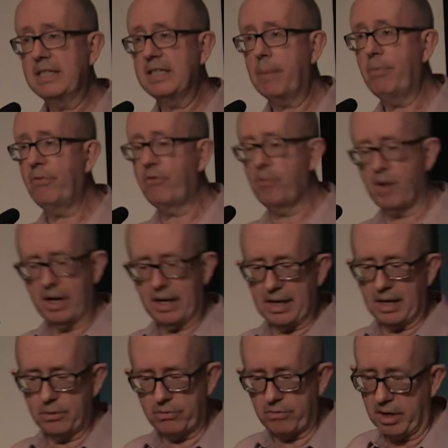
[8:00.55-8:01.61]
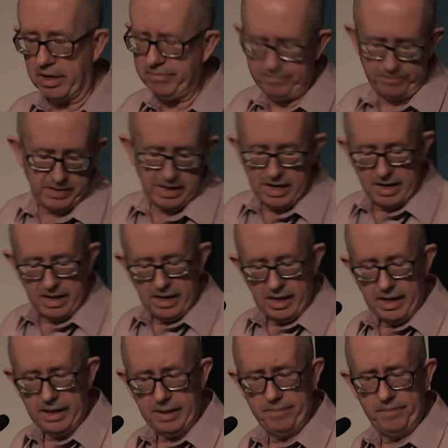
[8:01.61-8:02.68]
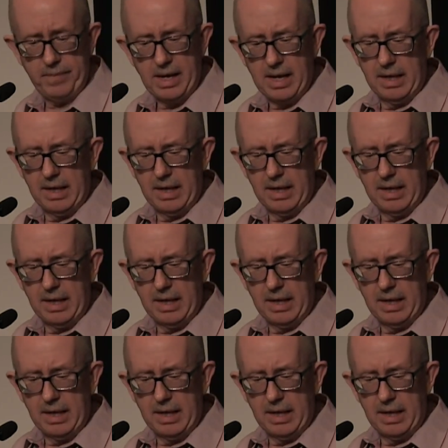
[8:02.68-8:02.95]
separate from iCloud Drive. And